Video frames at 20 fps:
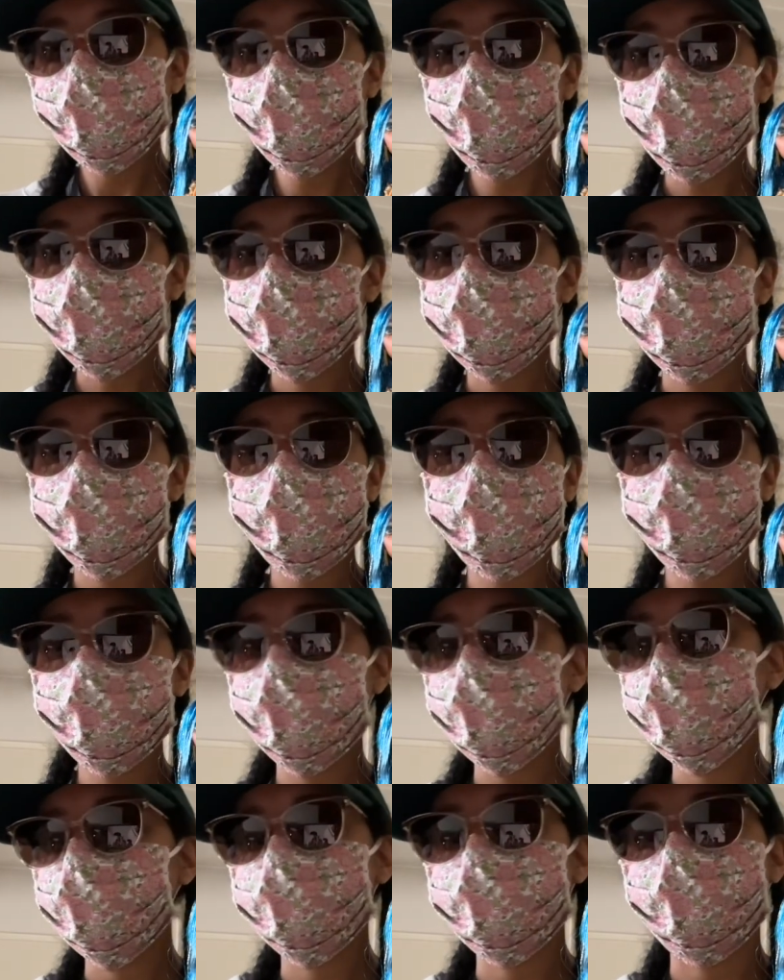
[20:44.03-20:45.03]
watched so
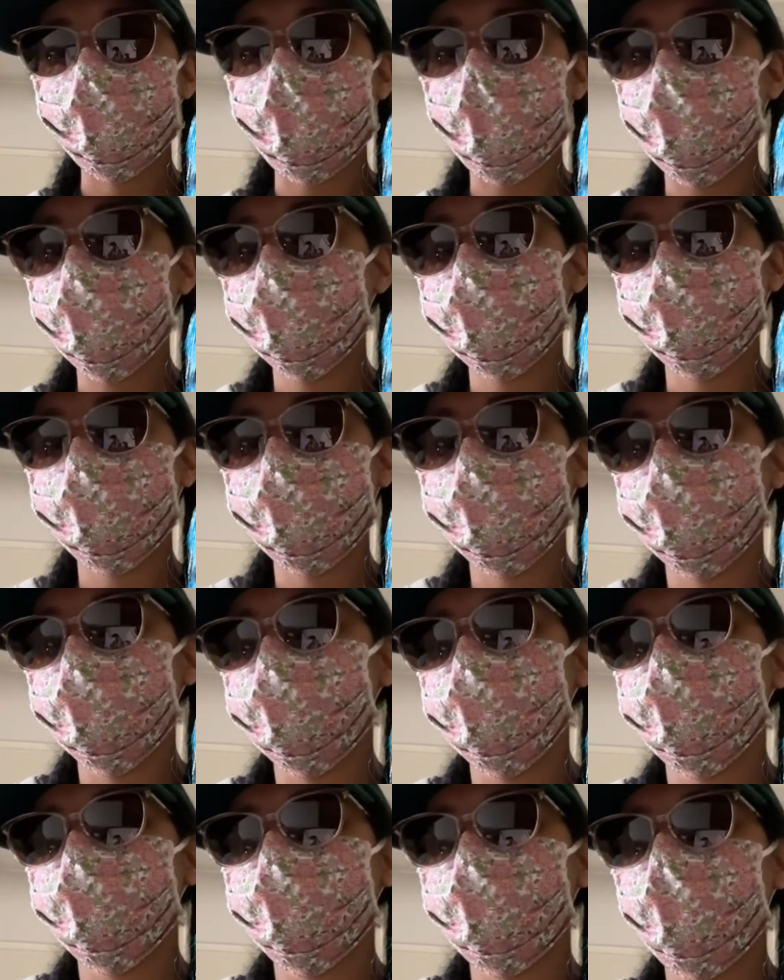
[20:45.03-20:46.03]
many, but I
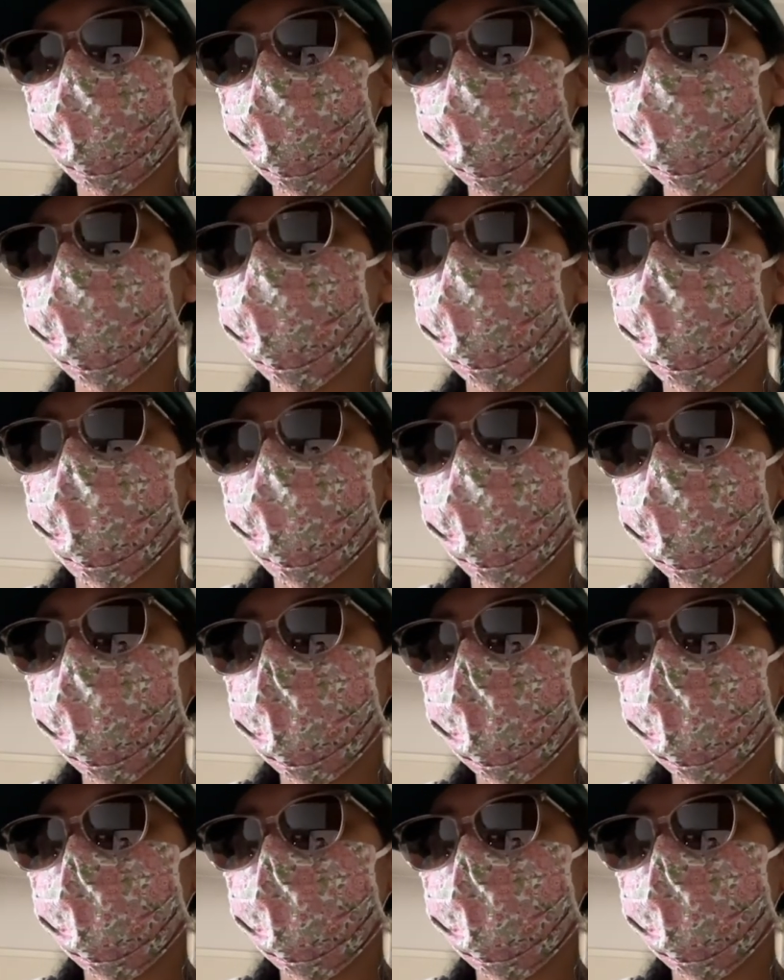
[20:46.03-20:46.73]
can't I